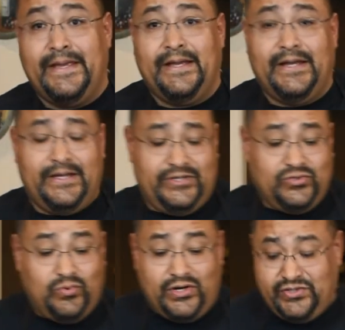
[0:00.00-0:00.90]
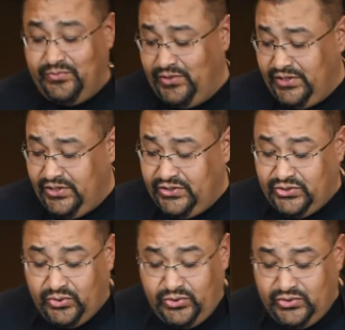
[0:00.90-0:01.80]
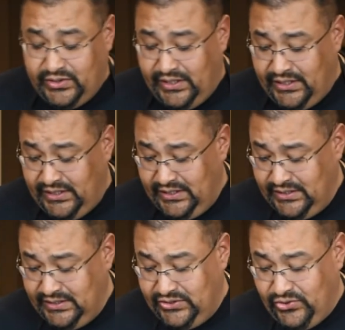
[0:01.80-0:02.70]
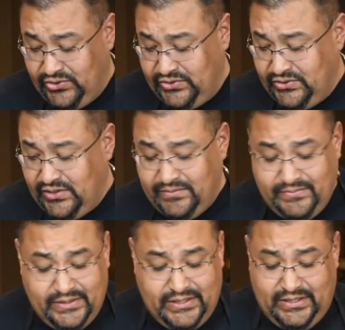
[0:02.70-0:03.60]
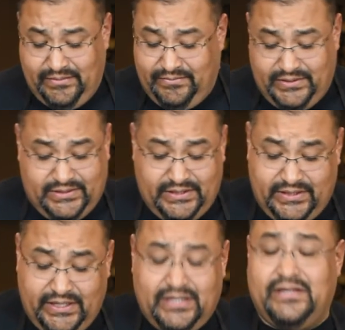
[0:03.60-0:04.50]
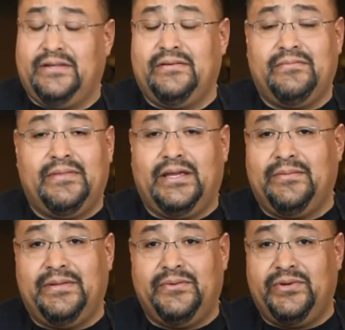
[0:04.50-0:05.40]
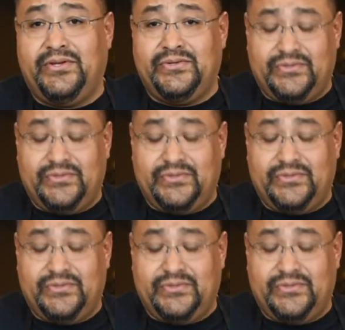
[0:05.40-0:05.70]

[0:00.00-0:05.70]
Uh, just wash them really good. Don't use any detergents on them, but uh, they can they can be reused.